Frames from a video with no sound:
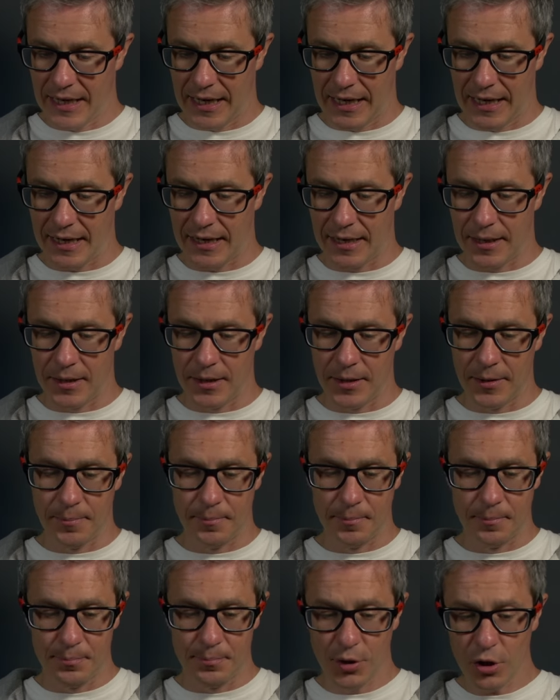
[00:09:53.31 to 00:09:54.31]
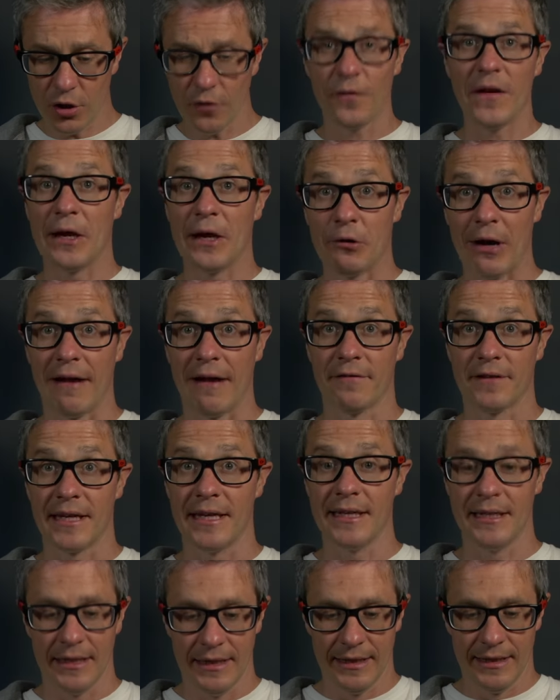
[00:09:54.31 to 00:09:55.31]
beautifully
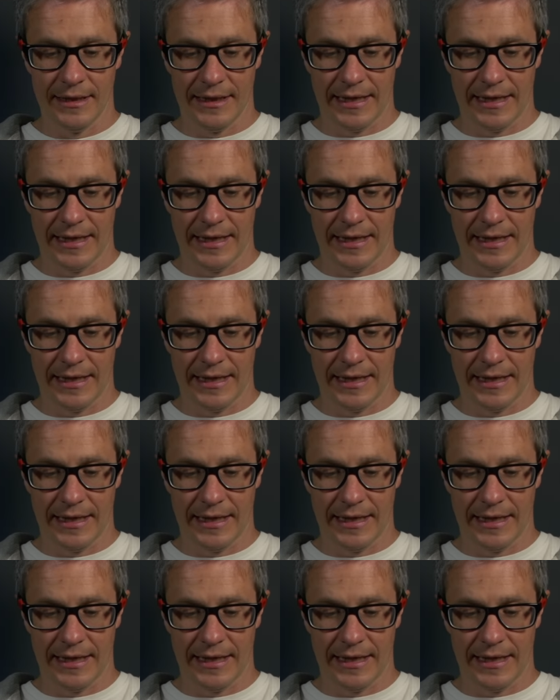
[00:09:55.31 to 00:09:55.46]
crafted,